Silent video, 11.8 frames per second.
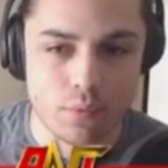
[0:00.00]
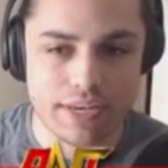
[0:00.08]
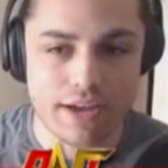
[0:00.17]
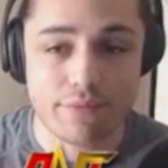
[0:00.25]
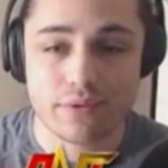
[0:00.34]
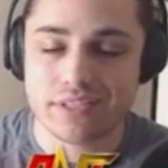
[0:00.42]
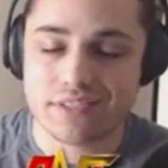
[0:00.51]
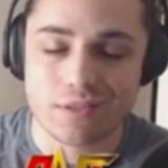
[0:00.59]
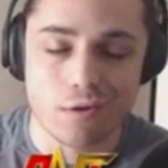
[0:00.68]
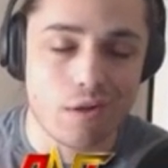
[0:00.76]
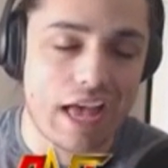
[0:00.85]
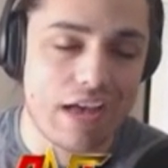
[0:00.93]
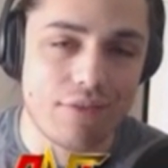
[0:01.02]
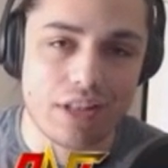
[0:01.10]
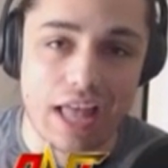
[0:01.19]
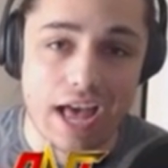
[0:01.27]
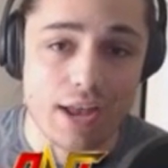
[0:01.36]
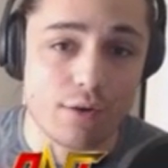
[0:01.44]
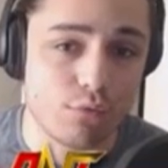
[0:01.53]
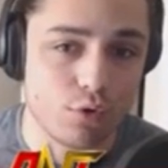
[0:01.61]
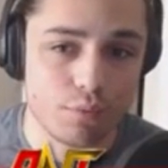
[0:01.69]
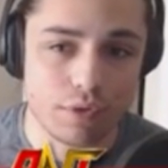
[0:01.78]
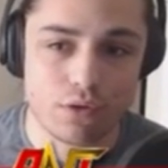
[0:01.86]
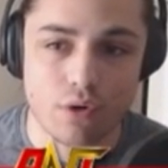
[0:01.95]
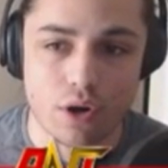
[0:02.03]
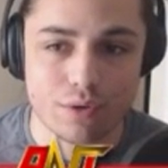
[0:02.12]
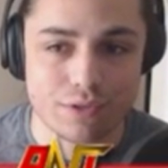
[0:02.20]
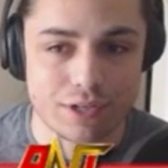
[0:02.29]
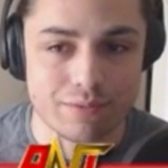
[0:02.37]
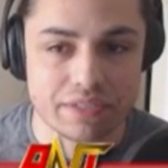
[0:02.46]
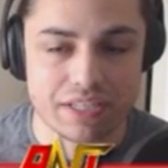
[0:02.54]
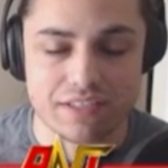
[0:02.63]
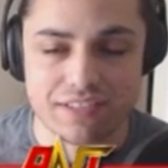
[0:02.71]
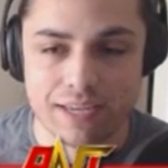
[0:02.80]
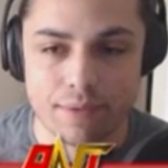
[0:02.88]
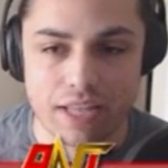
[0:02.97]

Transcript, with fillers: we definitely still have a lot of room to grow in terms of the team.